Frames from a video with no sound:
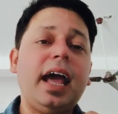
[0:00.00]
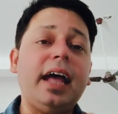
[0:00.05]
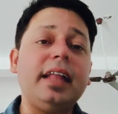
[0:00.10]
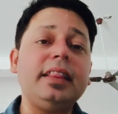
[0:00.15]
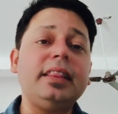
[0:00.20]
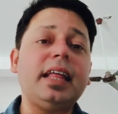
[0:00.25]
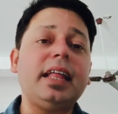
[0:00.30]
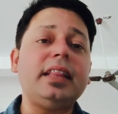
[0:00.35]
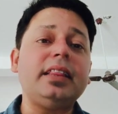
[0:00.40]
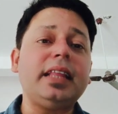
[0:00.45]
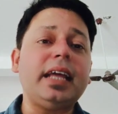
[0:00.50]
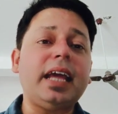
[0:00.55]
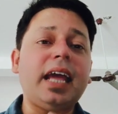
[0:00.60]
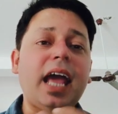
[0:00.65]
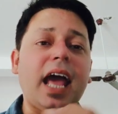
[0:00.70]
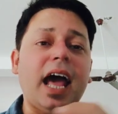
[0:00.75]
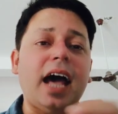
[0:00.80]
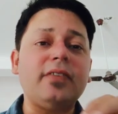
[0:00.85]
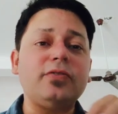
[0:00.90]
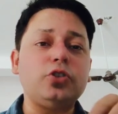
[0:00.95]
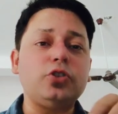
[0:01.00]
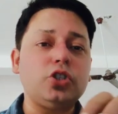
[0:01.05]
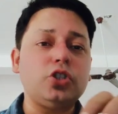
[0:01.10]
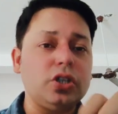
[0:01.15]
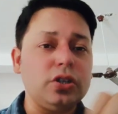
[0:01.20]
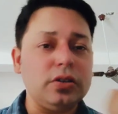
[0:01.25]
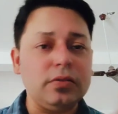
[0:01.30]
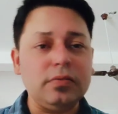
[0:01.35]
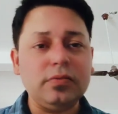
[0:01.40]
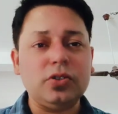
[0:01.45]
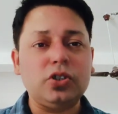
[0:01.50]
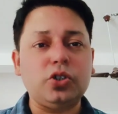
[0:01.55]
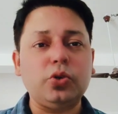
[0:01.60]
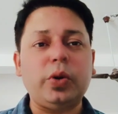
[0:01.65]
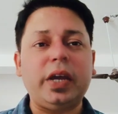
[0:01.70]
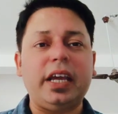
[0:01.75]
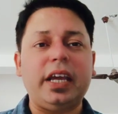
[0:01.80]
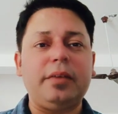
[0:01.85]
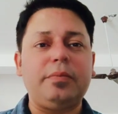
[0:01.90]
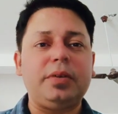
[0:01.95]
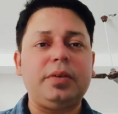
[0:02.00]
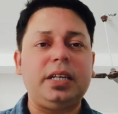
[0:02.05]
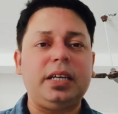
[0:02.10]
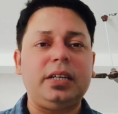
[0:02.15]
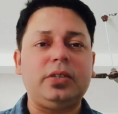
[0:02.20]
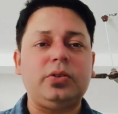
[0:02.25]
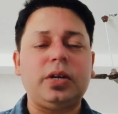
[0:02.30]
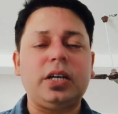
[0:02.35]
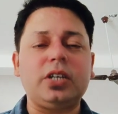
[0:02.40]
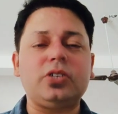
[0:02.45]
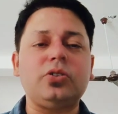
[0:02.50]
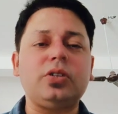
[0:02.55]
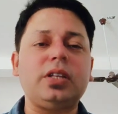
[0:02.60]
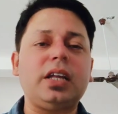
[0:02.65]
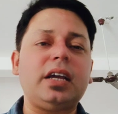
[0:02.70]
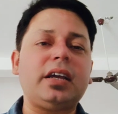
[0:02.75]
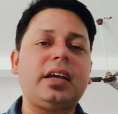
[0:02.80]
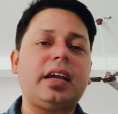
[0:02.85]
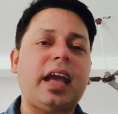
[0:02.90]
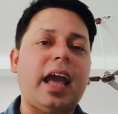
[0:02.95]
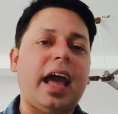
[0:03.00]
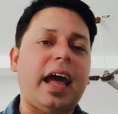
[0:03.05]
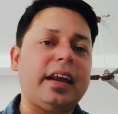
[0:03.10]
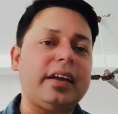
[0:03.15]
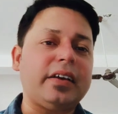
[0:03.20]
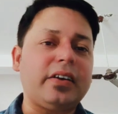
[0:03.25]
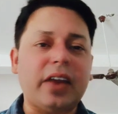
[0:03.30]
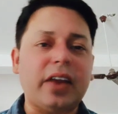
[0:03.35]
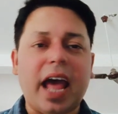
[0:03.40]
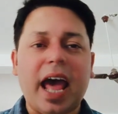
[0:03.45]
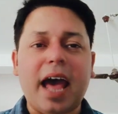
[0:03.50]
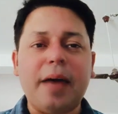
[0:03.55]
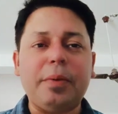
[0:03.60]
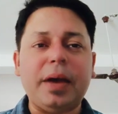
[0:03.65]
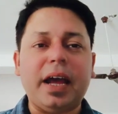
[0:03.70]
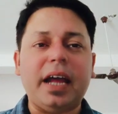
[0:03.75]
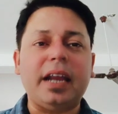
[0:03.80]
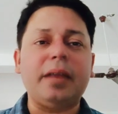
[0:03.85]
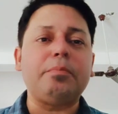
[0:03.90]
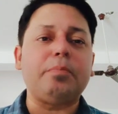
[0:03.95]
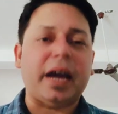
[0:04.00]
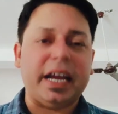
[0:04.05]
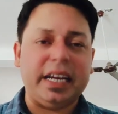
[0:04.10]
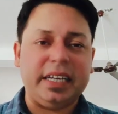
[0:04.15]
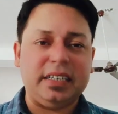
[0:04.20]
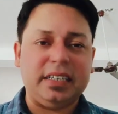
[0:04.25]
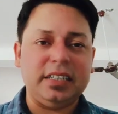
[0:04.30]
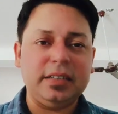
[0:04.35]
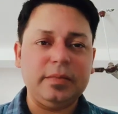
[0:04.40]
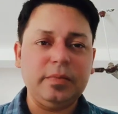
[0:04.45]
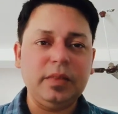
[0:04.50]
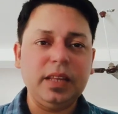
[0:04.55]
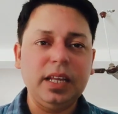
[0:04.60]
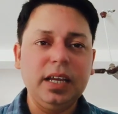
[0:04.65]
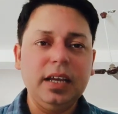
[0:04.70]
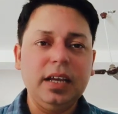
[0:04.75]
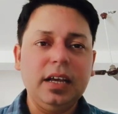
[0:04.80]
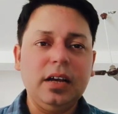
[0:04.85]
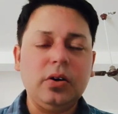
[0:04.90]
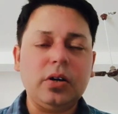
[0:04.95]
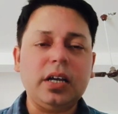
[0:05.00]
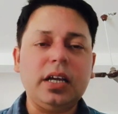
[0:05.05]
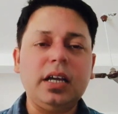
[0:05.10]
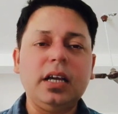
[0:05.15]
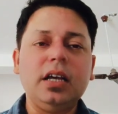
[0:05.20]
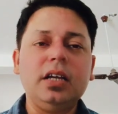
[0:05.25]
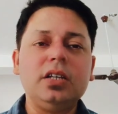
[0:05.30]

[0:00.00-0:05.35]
and then they have chewing teeth, okay, so they can grab and bite, okay.